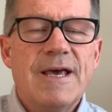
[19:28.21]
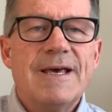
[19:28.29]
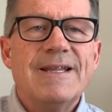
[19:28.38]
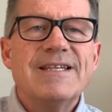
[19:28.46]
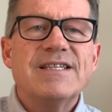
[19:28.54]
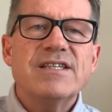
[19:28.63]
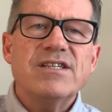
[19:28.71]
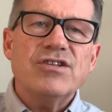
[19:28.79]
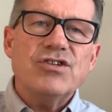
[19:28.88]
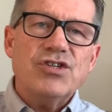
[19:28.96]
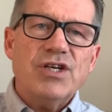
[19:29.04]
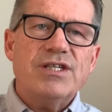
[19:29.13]
And this isn't
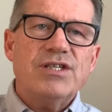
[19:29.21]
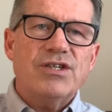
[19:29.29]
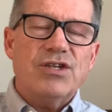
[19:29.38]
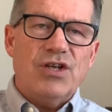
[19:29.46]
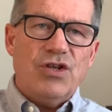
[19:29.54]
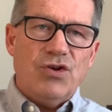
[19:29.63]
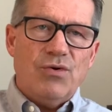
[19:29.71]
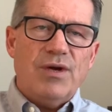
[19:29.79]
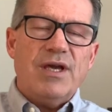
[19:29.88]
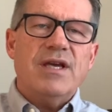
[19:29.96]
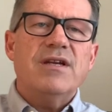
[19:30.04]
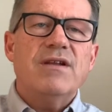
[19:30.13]
just your
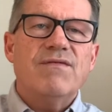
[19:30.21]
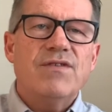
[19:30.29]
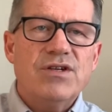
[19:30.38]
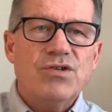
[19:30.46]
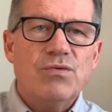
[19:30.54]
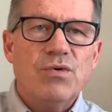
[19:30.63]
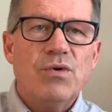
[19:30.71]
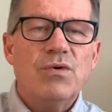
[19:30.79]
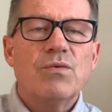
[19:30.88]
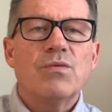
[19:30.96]
individual